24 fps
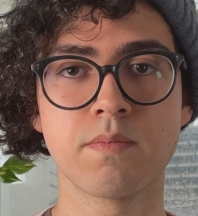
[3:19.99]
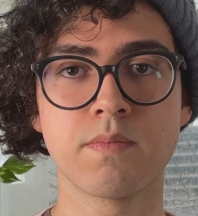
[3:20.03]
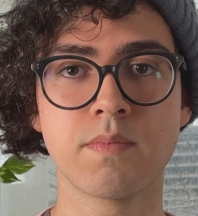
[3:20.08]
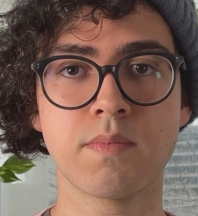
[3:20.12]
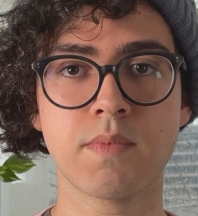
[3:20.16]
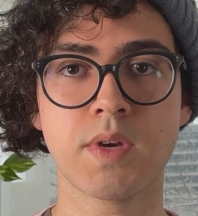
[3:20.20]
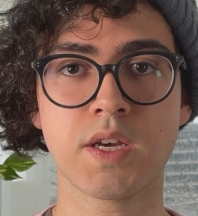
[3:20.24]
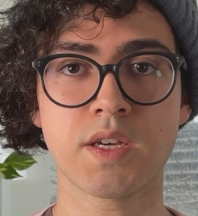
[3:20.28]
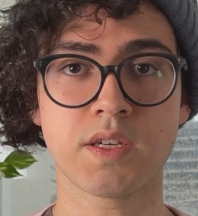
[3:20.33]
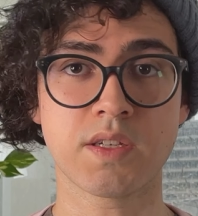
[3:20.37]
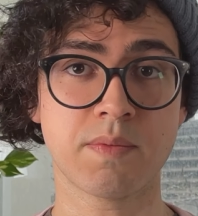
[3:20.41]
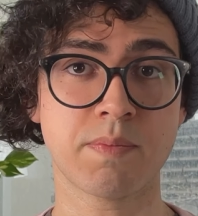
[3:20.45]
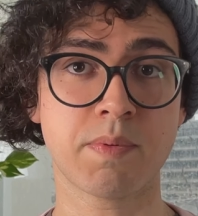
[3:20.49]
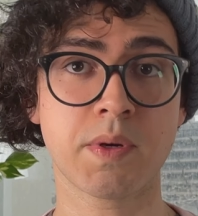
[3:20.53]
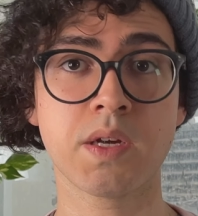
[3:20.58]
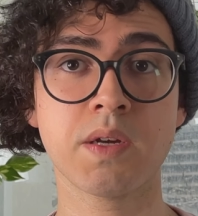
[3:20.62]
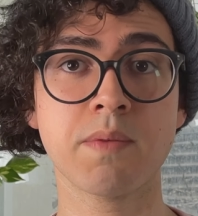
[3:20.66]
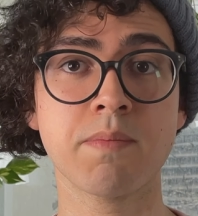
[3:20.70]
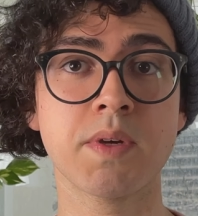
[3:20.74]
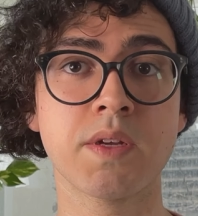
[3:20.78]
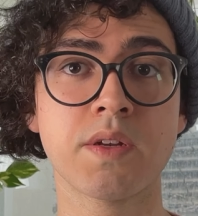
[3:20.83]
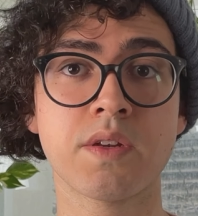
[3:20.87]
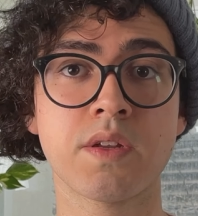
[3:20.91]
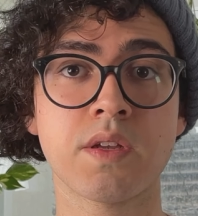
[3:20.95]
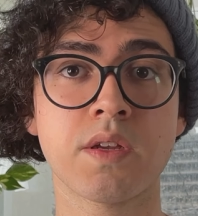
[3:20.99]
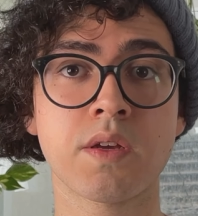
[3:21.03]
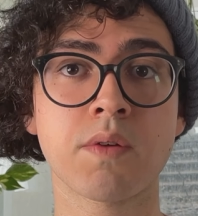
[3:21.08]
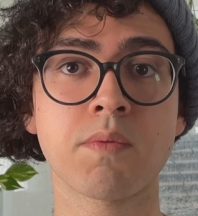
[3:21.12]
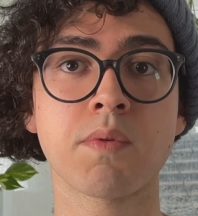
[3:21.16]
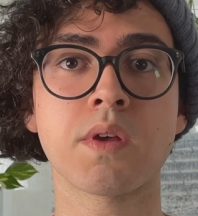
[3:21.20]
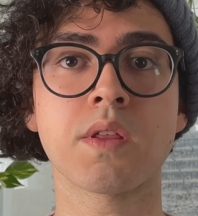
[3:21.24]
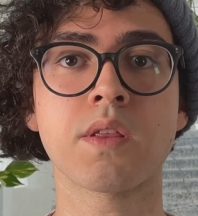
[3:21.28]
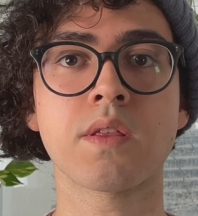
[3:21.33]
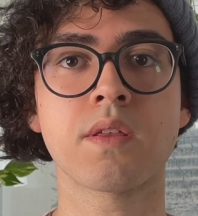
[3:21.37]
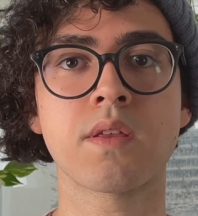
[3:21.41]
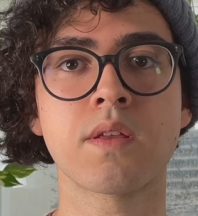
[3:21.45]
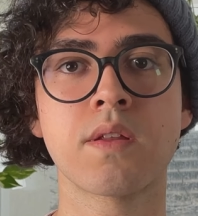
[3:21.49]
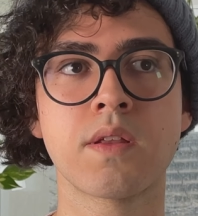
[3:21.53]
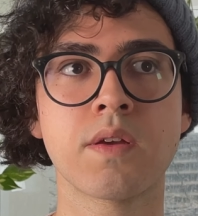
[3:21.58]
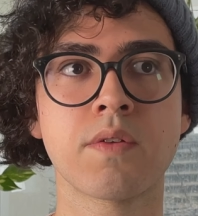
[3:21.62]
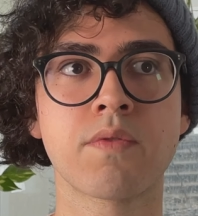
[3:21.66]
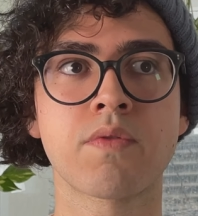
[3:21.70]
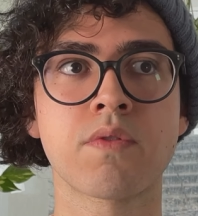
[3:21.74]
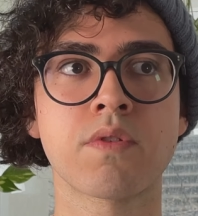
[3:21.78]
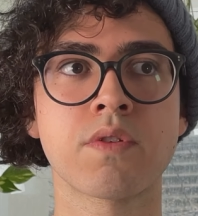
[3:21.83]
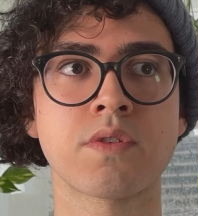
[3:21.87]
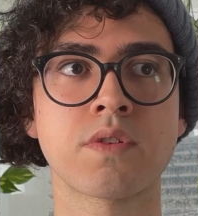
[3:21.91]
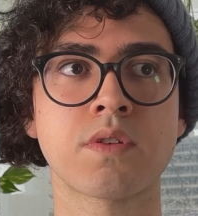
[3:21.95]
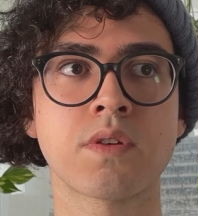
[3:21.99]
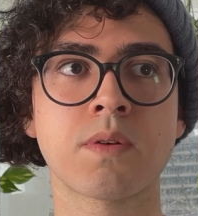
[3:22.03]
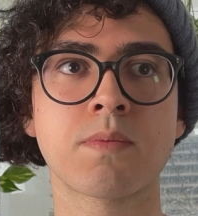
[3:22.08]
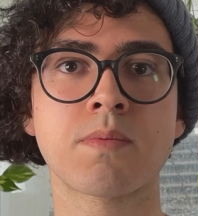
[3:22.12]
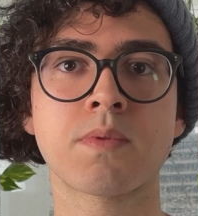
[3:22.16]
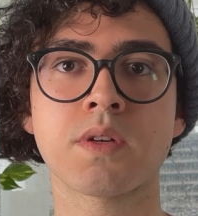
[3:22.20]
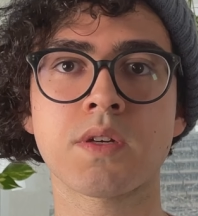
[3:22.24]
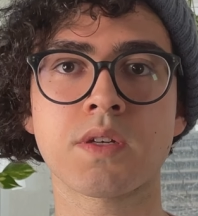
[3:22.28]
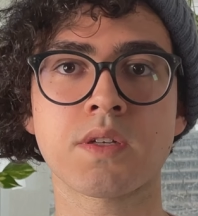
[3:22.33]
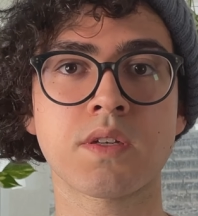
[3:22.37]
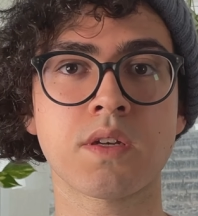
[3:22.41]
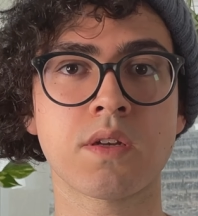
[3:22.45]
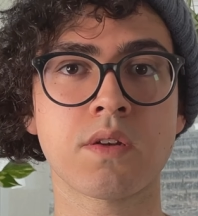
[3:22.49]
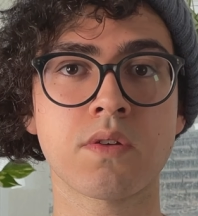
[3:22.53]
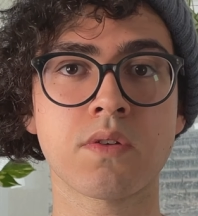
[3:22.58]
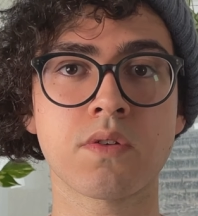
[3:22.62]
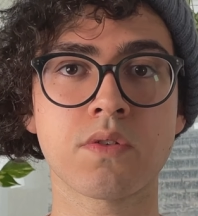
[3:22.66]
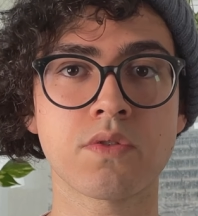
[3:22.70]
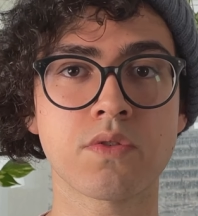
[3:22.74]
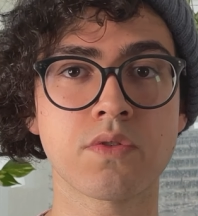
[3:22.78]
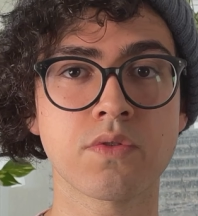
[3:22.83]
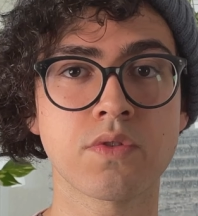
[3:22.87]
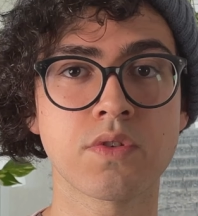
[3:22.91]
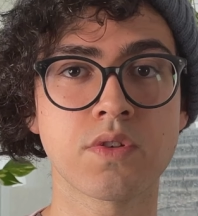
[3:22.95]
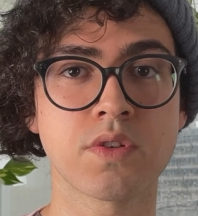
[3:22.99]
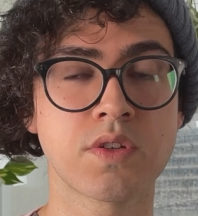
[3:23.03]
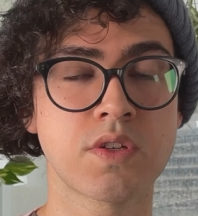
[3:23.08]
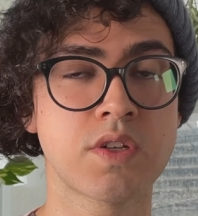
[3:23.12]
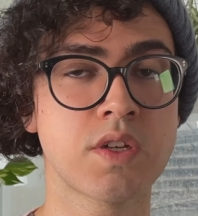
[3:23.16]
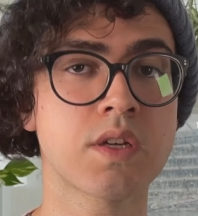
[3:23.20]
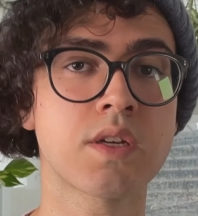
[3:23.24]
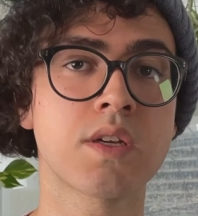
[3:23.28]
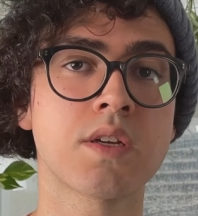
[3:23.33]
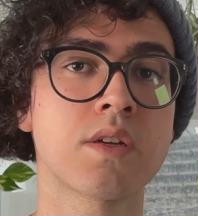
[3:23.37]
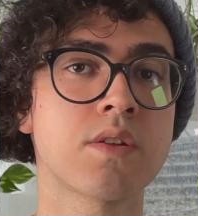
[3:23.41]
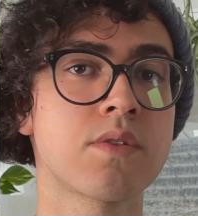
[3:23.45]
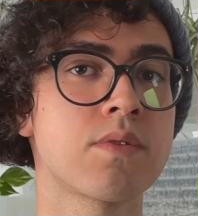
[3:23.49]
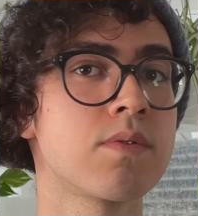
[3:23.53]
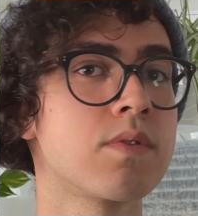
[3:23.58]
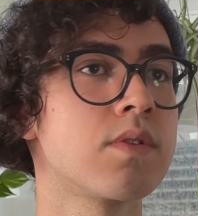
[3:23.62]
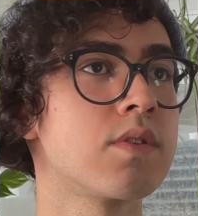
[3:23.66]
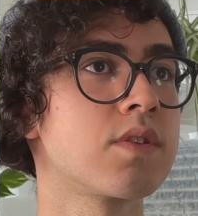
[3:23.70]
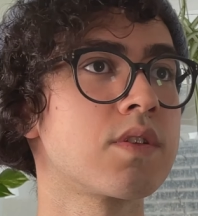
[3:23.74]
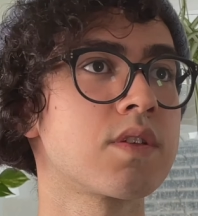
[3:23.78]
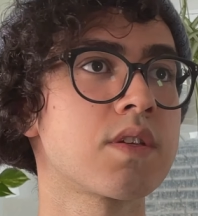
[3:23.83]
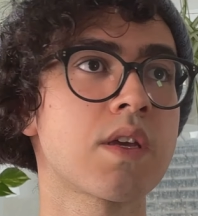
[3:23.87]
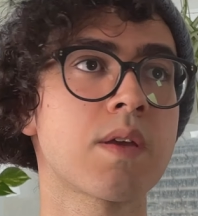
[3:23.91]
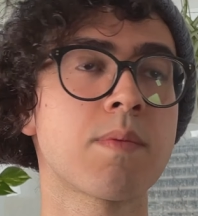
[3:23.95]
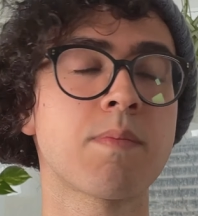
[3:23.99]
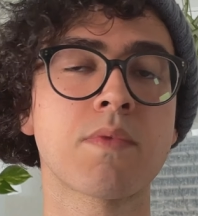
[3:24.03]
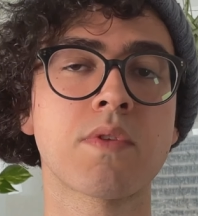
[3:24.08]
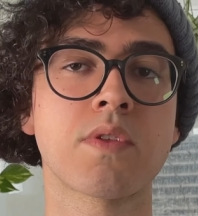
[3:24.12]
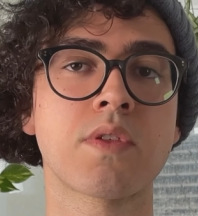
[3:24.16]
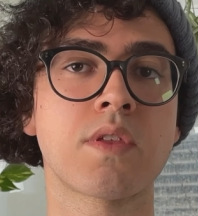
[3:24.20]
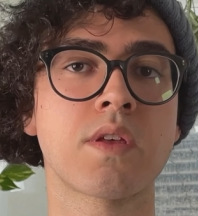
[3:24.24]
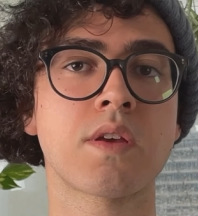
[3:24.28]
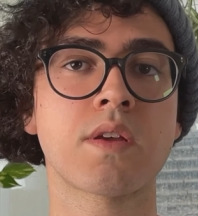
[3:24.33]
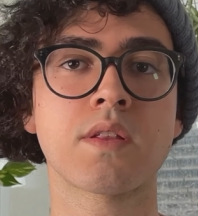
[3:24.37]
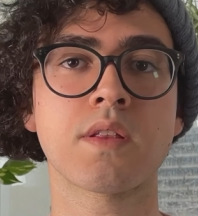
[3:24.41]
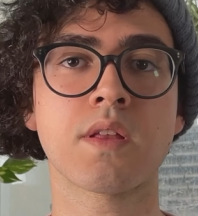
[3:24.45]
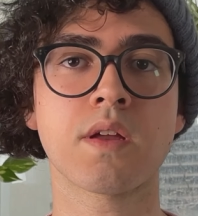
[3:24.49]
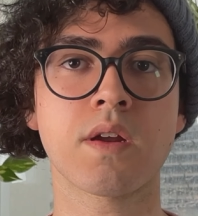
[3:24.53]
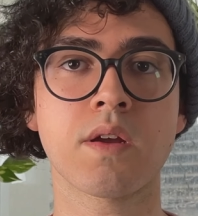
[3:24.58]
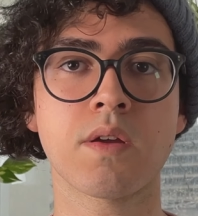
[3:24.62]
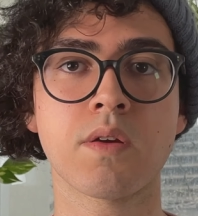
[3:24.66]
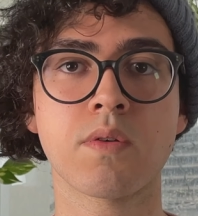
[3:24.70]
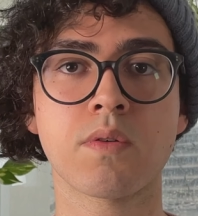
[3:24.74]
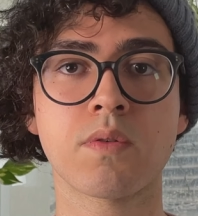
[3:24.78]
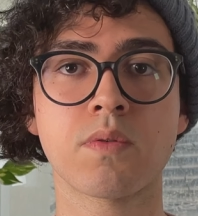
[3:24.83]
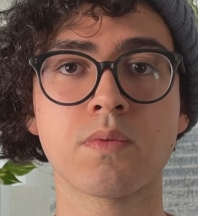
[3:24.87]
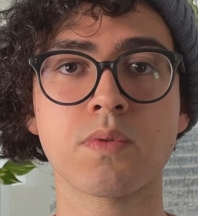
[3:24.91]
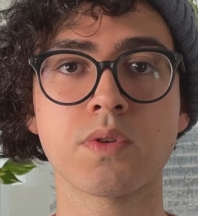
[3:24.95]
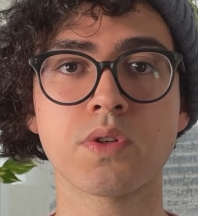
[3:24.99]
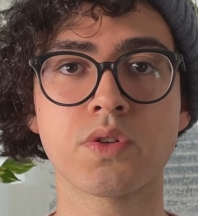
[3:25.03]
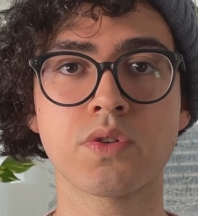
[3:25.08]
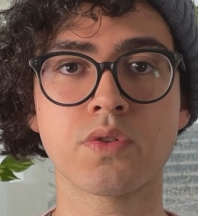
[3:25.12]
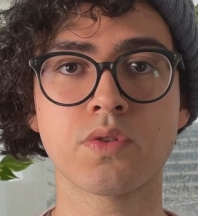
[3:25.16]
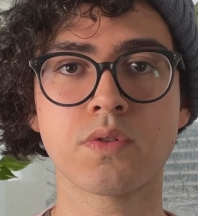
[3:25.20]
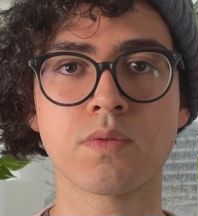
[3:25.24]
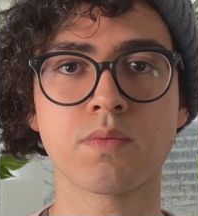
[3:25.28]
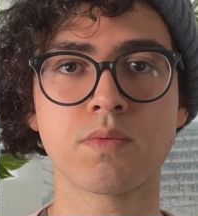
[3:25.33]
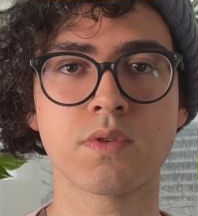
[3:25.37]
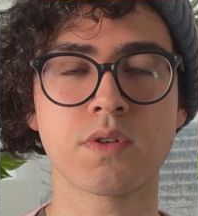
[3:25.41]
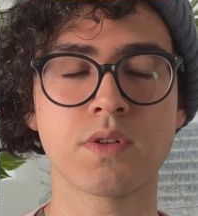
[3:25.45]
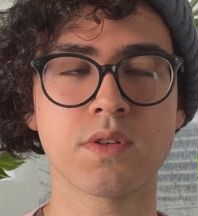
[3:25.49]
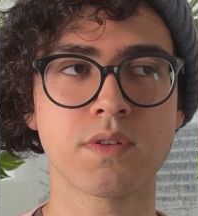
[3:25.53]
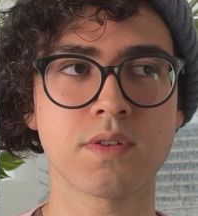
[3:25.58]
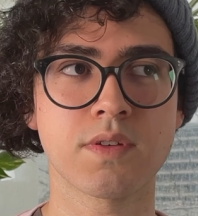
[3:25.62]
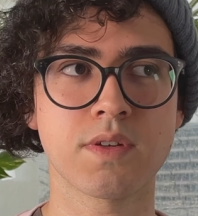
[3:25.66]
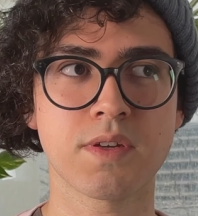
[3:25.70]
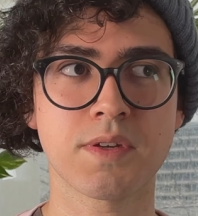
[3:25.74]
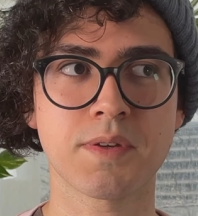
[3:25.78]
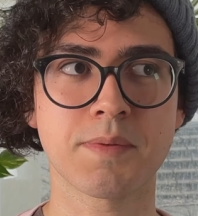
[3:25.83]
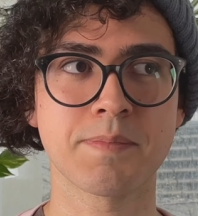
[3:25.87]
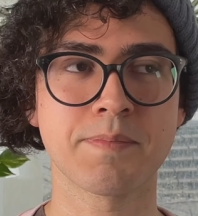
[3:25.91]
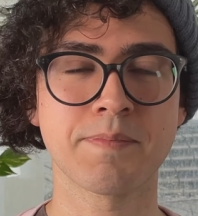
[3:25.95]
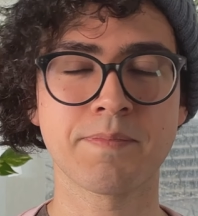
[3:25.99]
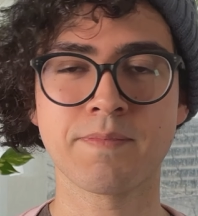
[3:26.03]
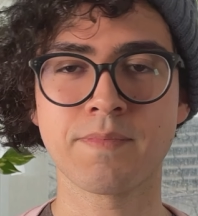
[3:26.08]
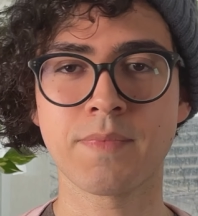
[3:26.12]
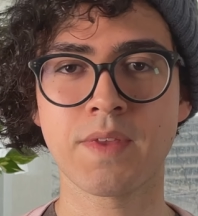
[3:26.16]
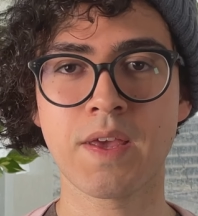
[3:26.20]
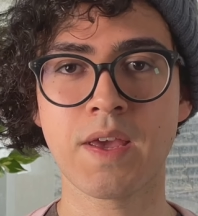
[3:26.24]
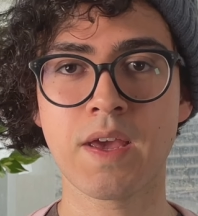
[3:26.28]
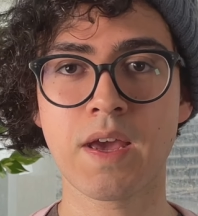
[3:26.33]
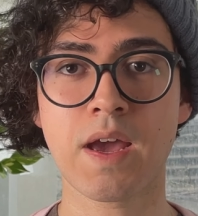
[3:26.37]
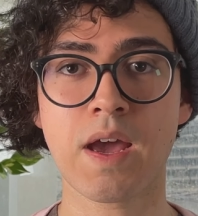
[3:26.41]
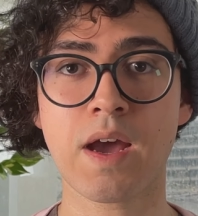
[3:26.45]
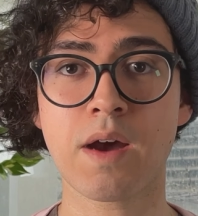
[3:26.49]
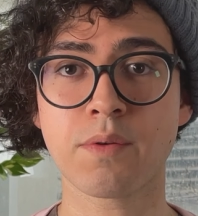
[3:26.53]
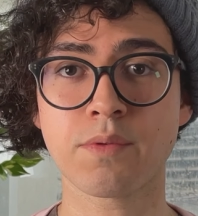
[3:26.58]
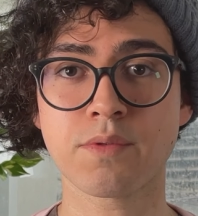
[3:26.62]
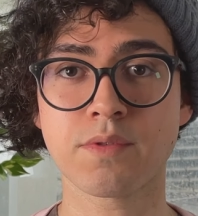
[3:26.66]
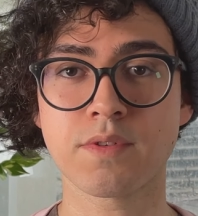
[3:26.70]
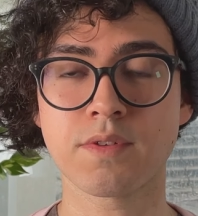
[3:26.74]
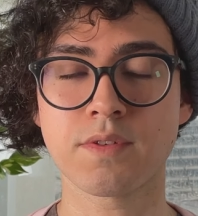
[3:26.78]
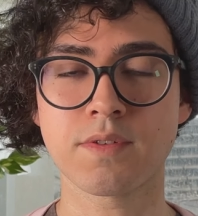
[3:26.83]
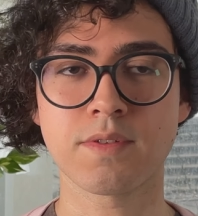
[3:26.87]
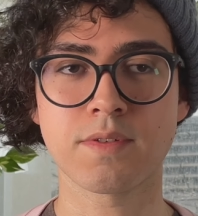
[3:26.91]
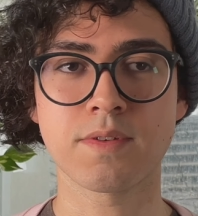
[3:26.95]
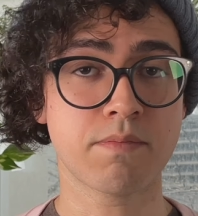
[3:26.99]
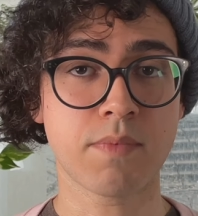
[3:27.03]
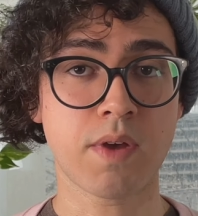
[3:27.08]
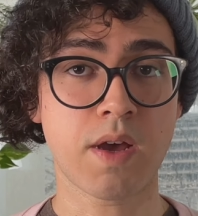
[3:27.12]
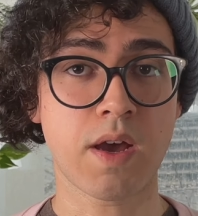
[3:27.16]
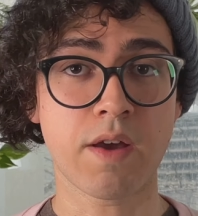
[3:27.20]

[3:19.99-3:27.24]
experimenting with different subjects and not just sticking to the same thing that I always shoot, which is like houses.